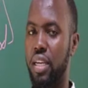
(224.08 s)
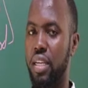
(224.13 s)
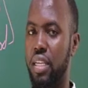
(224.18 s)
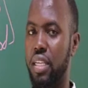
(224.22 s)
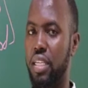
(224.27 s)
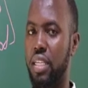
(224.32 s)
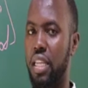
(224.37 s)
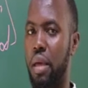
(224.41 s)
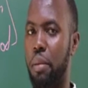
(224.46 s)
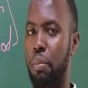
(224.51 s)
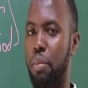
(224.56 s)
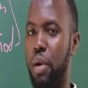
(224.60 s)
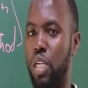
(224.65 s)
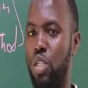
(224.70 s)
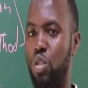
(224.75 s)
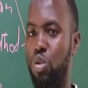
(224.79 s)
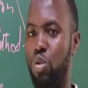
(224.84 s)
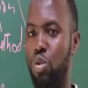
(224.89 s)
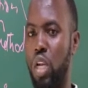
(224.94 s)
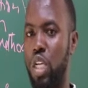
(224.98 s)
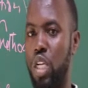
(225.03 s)
in a
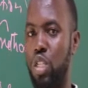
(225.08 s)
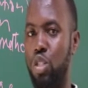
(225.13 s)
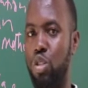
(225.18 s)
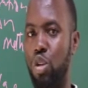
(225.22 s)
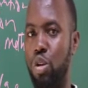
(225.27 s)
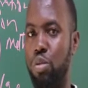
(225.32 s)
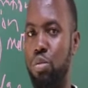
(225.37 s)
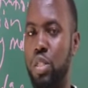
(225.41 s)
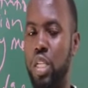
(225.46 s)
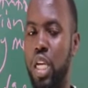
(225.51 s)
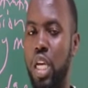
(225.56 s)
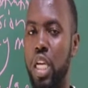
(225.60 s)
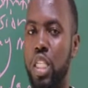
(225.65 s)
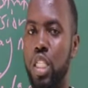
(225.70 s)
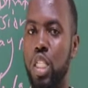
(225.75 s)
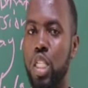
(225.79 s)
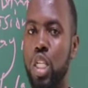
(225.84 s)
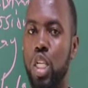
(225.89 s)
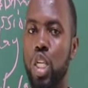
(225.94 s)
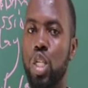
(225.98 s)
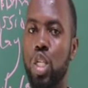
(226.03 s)
particular
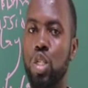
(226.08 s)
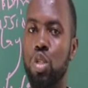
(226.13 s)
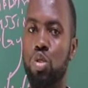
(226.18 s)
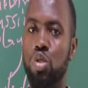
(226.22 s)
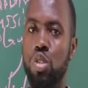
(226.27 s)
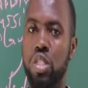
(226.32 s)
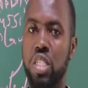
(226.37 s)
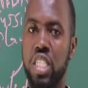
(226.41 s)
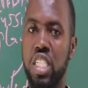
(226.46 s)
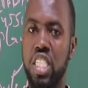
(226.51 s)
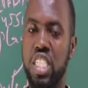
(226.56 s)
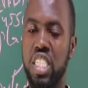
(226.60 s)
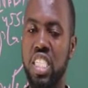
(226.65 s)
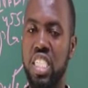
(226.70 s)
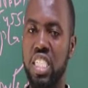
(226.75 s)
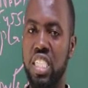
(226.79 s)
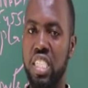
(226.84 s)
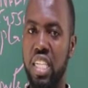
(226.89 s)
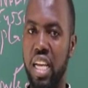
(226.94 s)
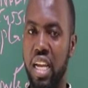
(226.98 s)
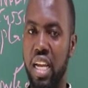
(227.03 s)
subject to
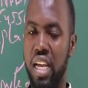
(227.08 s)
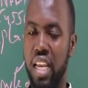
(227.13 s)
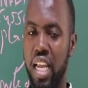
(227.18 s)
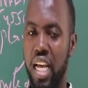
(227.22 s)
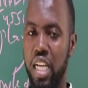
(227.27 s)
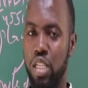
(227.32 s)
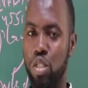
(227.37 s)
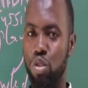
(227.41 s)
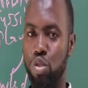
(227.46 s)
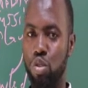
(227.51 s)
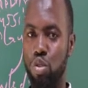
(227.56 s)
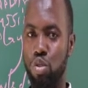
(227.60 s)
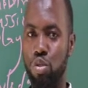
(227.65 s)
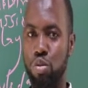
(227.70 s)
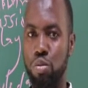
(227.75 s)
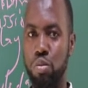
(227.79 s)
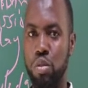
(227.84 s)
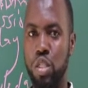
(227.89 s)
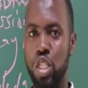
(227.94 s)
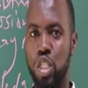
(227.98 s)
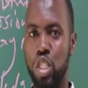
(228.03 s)
teach in a
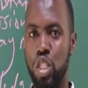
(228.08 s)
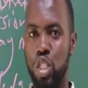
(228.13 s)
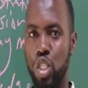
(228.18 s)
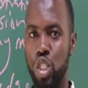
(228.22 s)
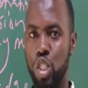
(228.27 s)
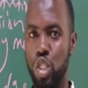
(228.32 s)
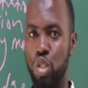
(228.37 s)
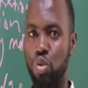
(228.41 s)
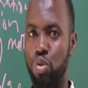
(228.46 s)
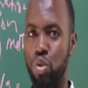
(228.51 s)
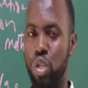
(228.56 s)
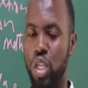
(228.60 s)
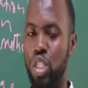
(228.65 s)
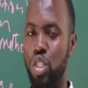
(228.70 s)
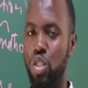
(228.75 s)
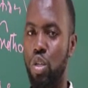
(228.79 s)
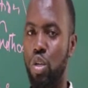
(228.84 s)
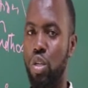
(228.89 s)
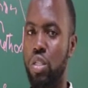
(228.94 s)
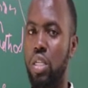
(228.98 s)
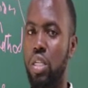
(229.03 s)
classroom
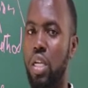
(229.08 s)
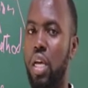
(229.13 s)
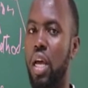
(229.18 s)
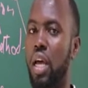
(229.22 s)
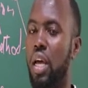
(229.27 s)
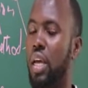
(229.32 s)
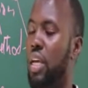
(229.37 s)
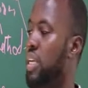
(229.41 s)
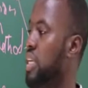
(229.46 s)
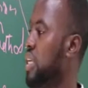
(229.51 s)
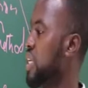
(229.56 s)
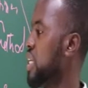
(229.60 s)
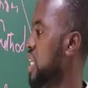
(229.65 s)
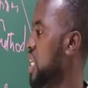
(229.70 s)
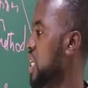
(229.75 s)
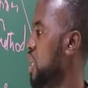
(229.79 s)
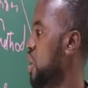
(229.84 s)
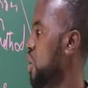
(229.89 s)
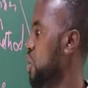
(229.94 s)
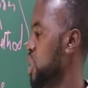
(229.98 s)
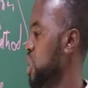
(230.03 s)
situation,
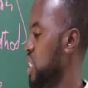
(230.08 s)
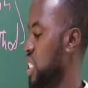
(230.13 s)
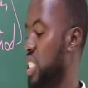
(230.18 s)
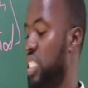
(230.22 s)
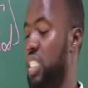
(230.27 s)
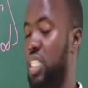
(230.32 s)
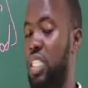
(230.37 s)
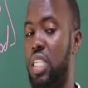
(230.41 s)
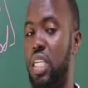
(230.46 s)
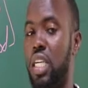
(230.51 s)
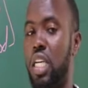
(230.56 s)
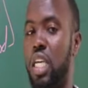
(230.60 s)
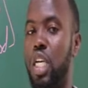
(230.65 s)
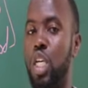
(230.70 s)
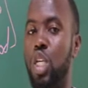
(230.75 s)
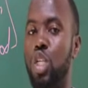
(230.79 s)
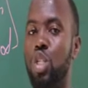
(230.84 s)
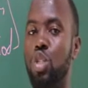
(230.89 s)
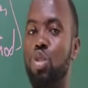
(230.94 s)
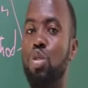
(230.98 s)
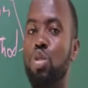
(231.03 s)
he or she
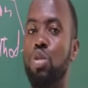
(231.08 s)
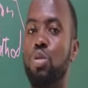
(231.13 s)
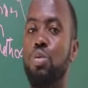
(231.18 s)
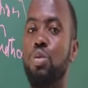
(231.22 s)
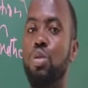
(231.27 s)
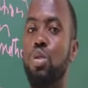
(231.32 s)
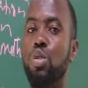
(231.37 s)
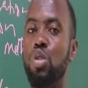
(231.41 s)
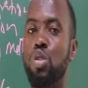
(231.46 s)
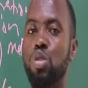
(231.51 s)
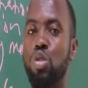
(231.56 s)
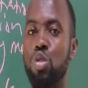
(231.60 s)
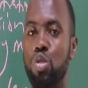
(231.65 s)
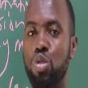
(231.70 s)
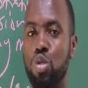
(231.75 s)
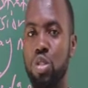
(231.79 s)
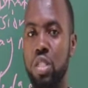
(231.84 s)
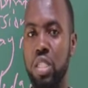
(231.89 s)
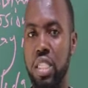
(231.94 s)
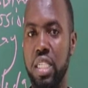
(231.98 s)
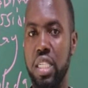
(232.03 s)
should put
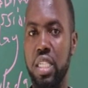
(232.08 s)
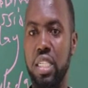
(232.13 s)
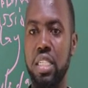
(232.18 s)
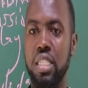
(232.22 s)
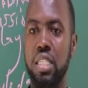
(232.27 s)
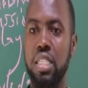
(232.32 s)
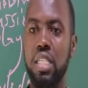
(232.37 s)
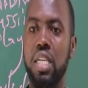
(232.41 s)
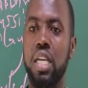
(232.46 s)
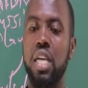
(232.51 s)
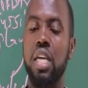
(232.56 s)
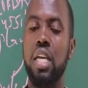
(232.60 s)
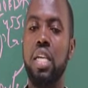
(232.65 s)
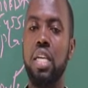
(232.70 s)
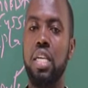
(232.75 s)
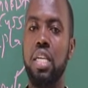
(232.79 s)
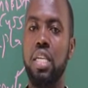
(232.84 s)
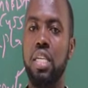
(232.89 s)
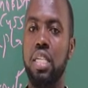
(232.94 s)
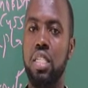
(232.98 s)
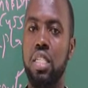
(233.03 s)
two things
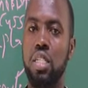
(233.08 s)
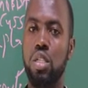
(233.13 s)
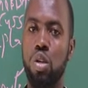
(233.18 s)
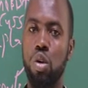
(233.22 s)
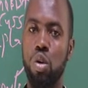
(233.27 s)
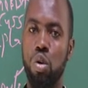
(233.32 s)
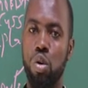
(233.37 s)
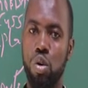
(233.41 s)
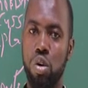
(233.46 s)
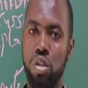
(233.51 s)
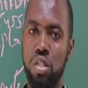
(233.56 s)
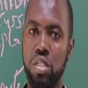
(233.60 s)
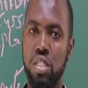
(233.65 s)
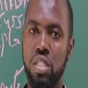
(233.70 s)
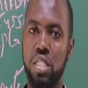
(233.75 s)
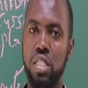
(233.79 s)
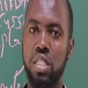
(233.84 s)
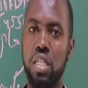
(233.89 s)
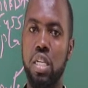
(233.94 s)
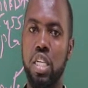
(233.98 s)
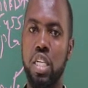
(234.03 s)
in
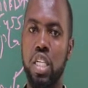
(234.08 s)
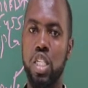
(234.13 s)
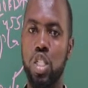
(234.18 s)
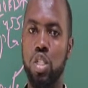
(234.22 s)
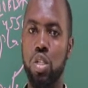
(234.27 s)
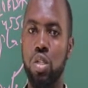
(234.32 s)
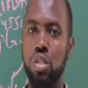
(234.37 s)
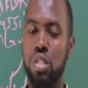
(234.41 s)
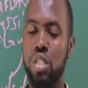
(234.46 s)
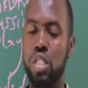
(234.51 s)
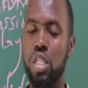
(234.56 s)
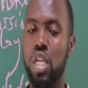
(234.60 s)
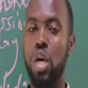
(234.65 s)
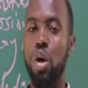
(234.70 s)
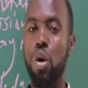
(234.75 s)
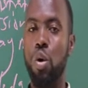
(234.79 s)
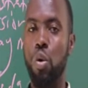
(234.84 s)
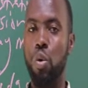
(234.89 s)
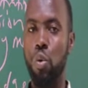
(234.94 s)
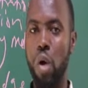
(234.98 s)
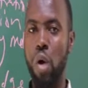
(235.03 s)
consideration.
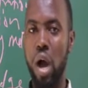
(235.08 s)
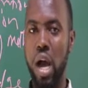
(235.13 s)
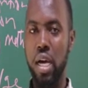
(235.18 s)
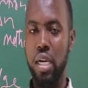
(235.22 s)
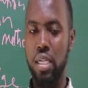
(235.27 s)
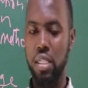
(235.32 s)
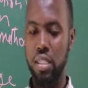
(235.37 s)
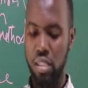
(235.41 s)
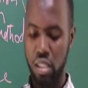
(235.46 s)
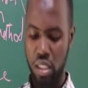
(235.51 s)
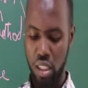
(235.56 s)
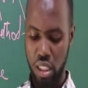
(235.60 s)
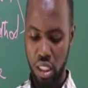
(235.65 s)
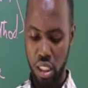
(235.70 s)
One,